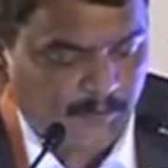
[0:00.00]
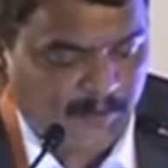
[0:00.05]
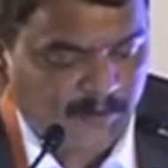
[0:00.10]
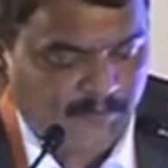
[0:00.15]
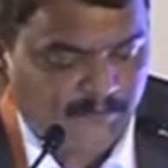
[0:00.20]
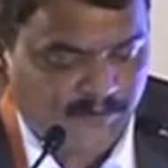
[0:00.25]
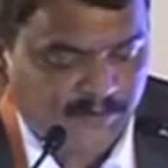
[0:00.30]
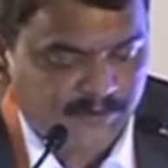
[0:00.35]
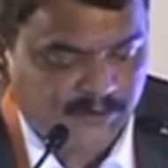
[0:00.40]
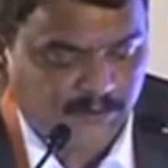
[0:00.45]

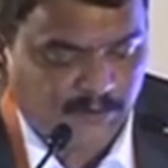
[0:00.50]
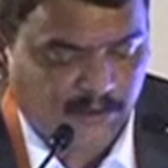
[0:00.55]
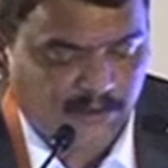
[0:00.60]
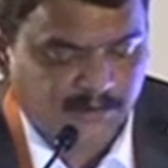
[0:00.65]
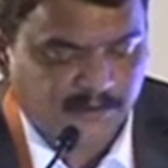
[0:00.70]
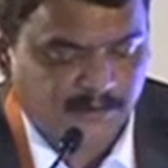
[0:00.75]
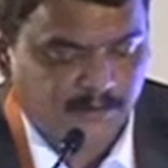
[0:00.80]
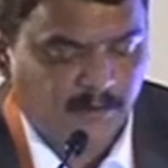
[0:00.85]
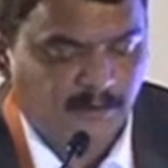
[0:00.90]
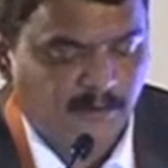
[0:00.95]
benefits to
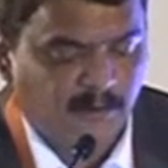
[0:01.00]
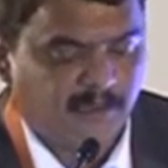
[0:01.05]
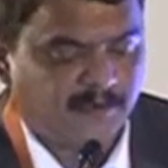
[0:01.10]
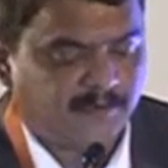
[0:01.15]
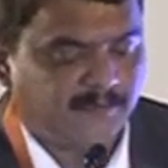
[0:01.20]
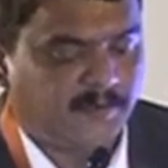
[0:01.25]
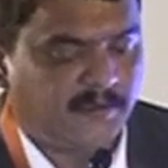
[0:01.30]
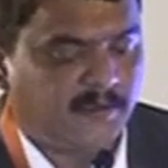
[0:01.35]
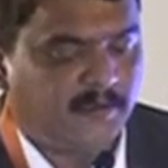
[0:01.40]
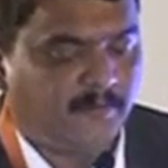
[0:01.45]
customer
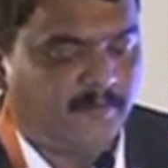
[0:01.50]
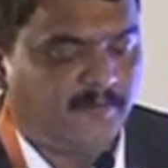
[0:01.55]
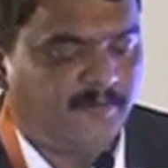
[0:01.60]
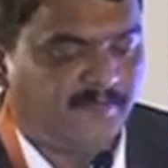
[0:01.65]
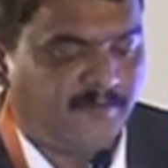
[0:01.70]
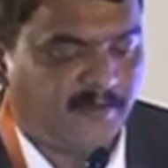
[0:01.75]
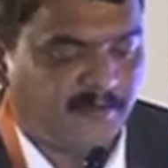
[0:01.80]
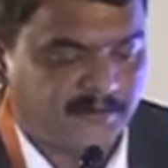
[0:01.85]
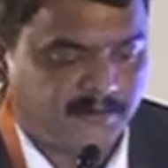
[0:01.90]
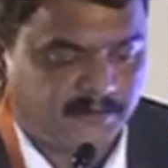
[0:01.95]
as per the
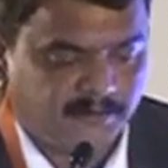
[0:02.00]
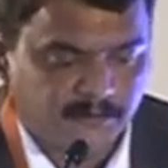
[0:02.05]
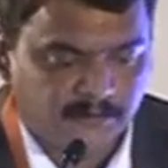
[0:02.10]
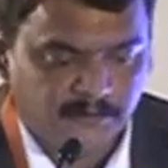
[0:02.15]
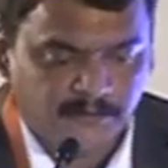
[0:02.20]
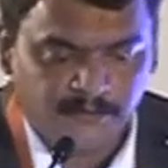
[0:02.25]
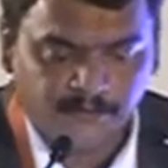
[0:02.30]
preference